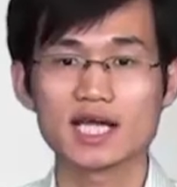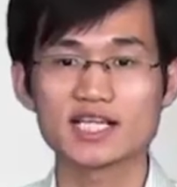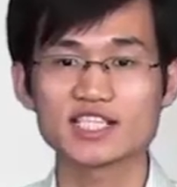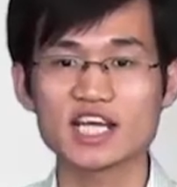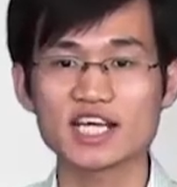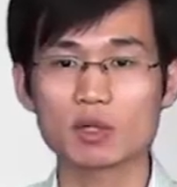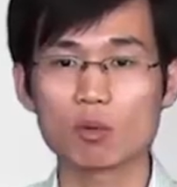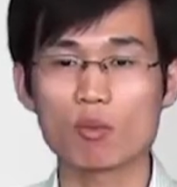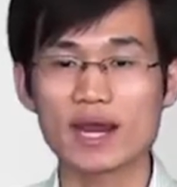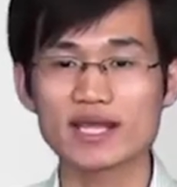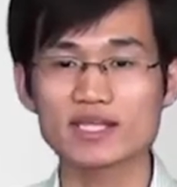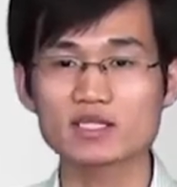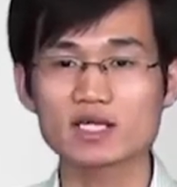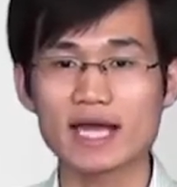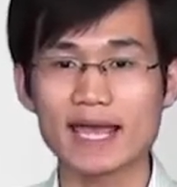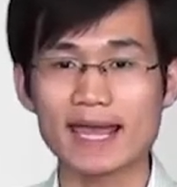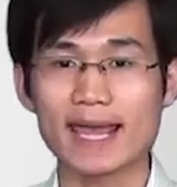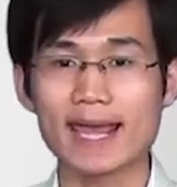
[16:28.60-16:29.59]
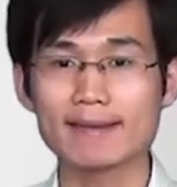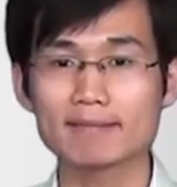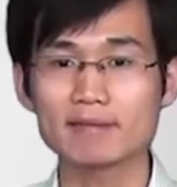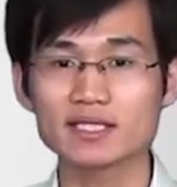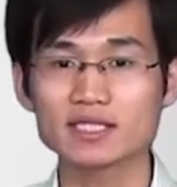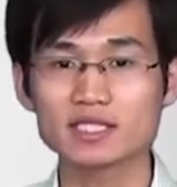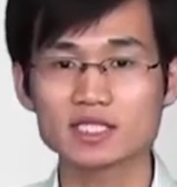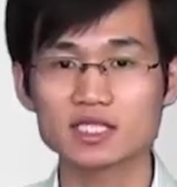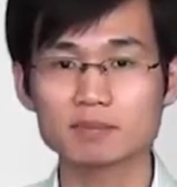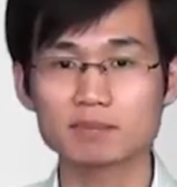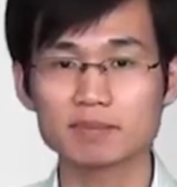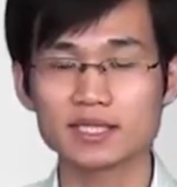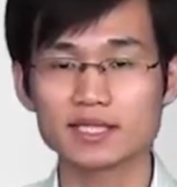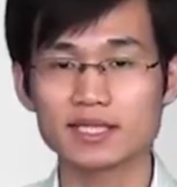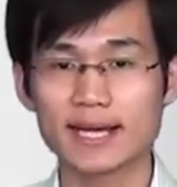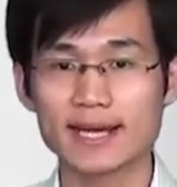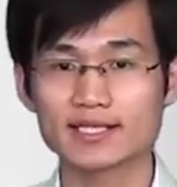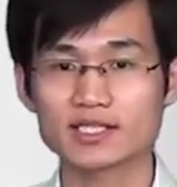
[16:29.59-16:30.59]
check whether
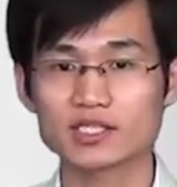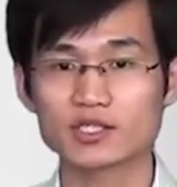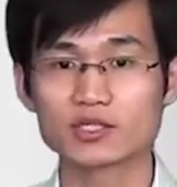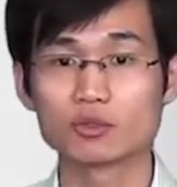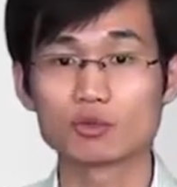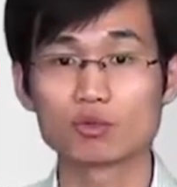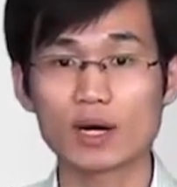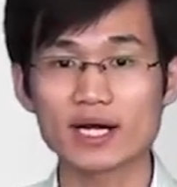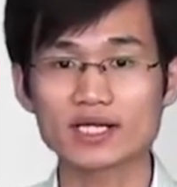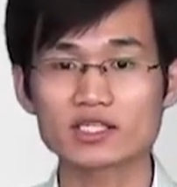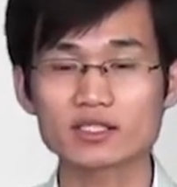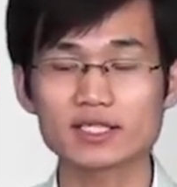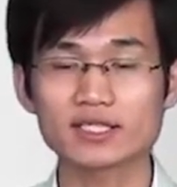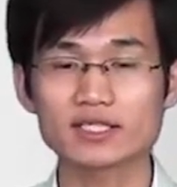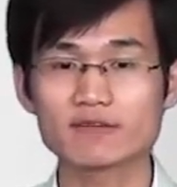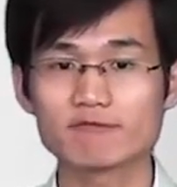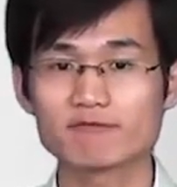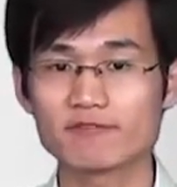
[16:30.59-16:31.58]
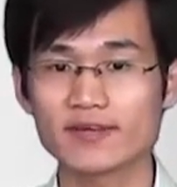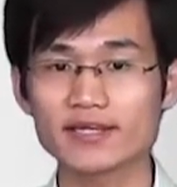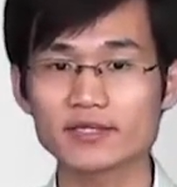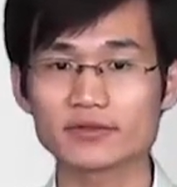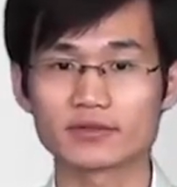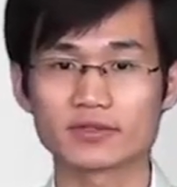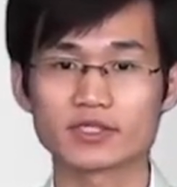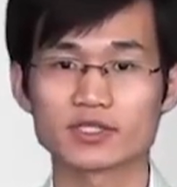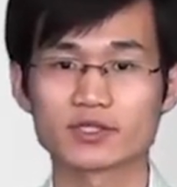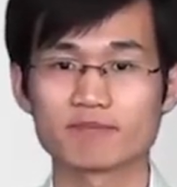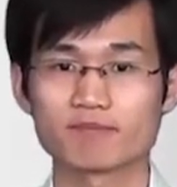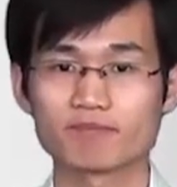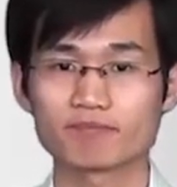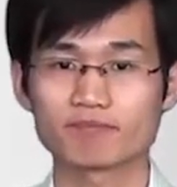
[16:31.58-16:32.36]
MSTP is correctly configured.